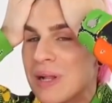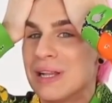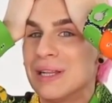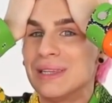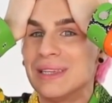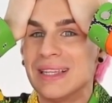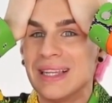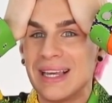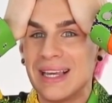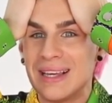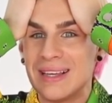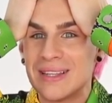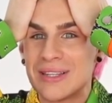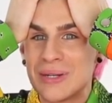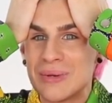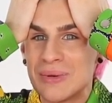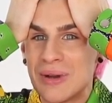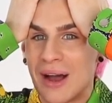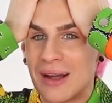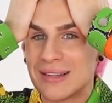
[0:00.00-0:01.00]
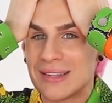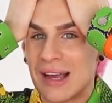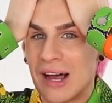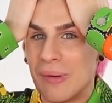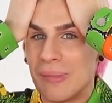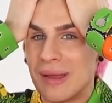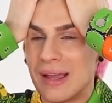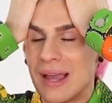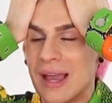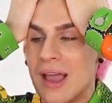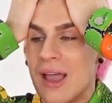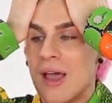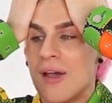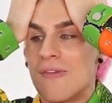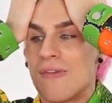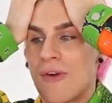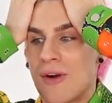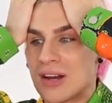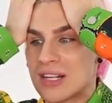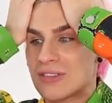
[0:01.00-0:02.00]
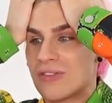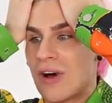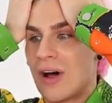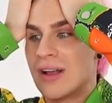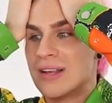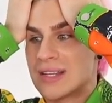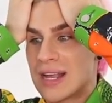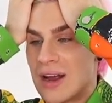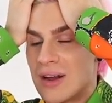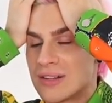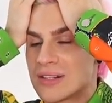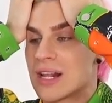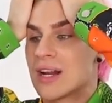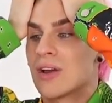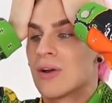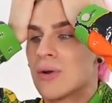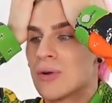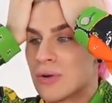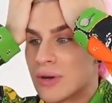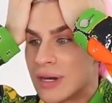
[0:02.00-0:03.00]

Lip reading: Please do not tell me. First of all, his hair is gonna go